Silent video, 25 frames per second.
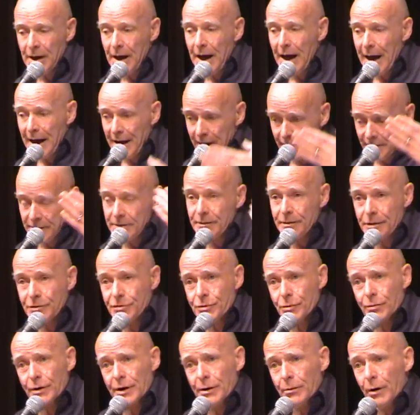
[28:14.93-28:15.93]
And the
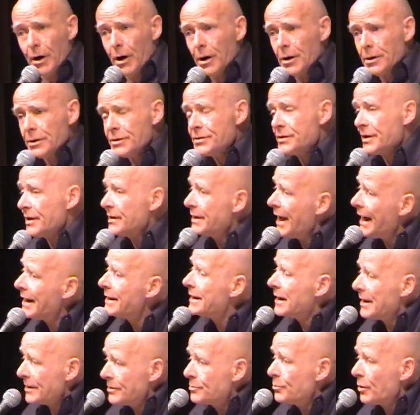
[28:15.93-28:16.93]
story was that
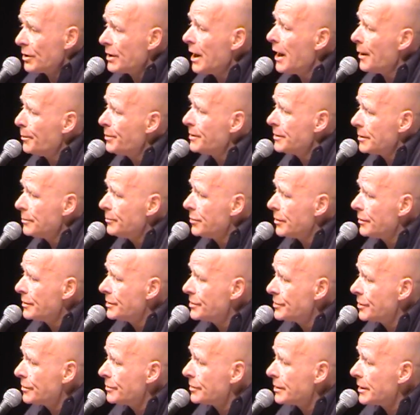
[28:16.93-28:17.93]
that is what happened on Bloody
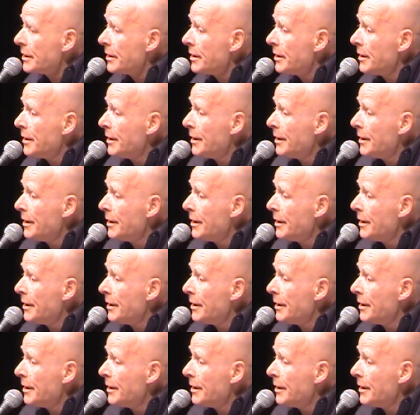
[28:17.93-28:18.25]
Sunday.